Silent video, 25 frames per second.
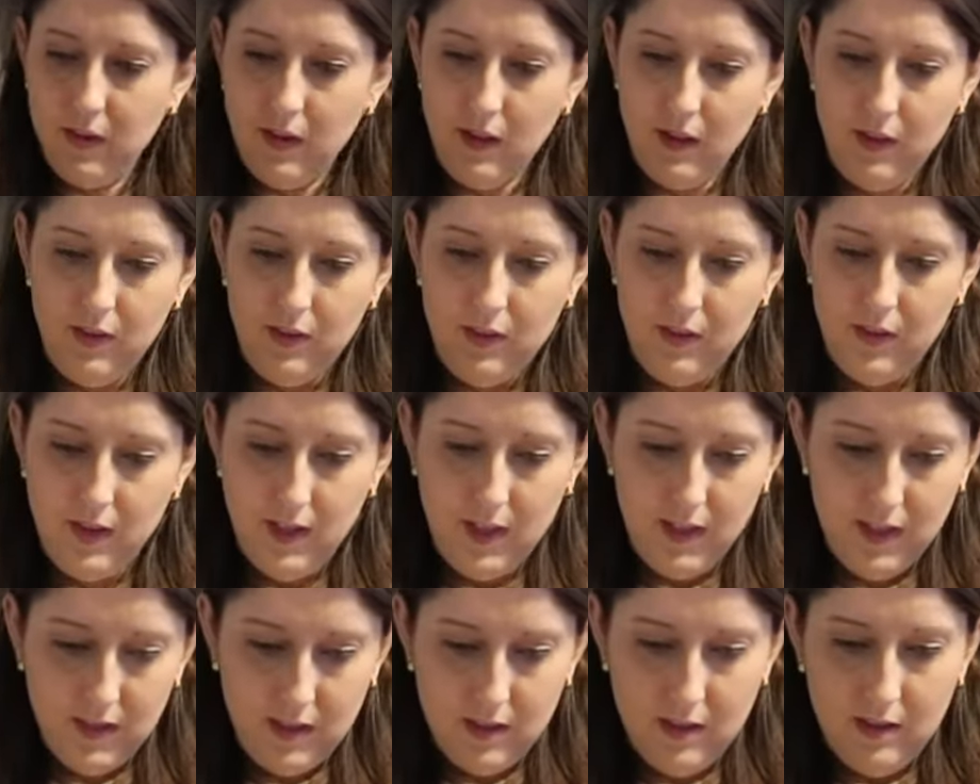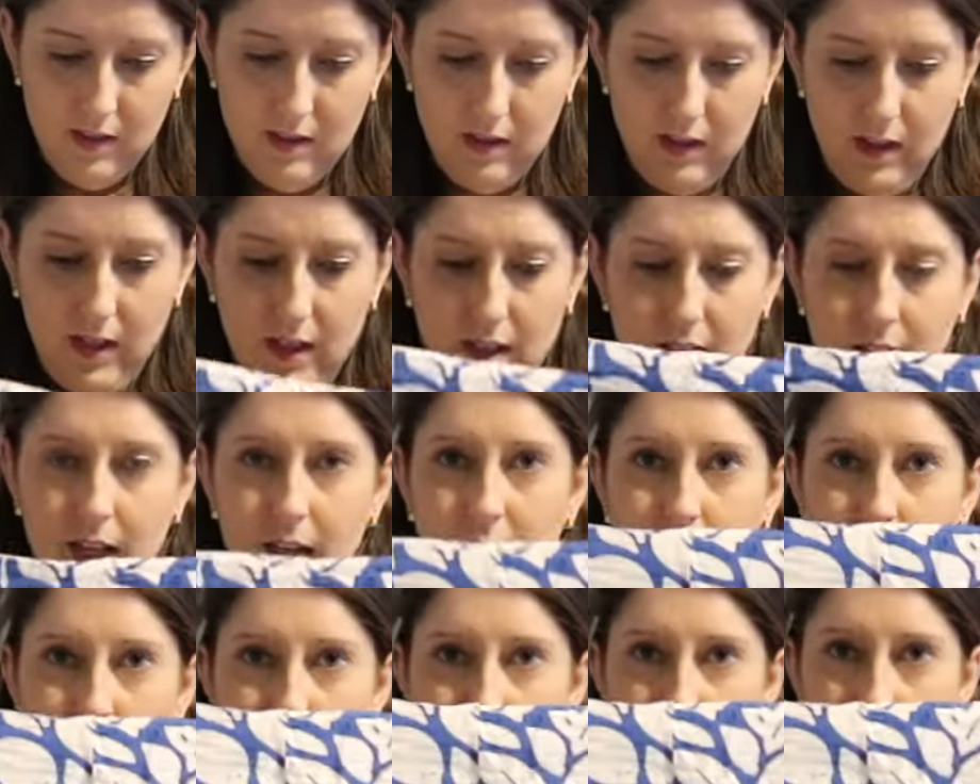I think I'm gonna
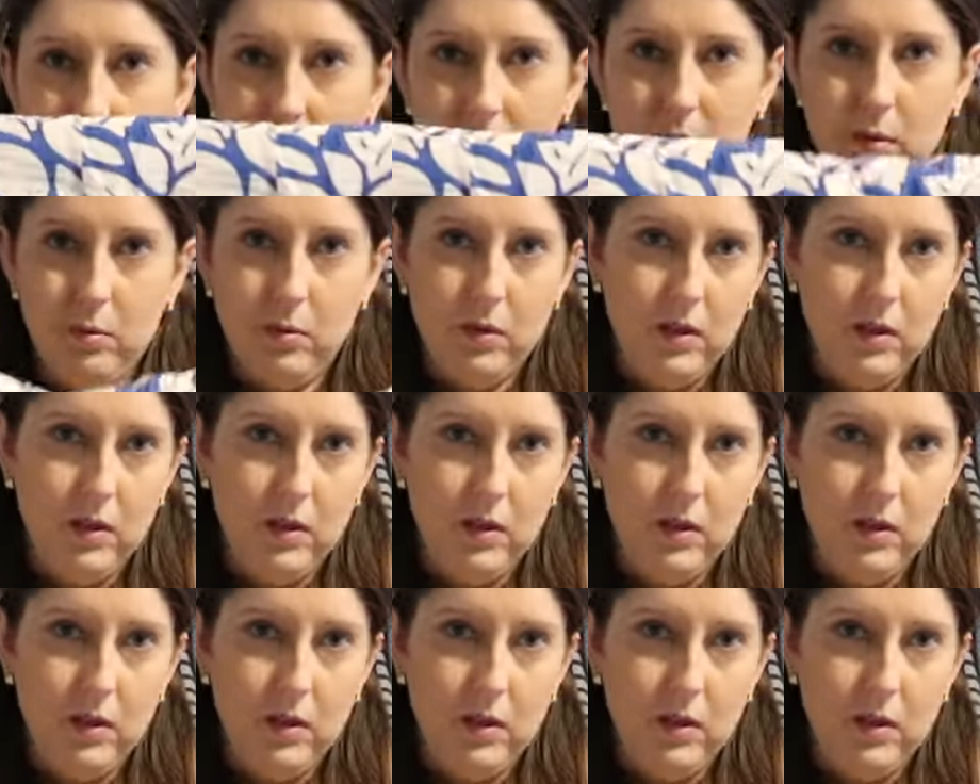keep those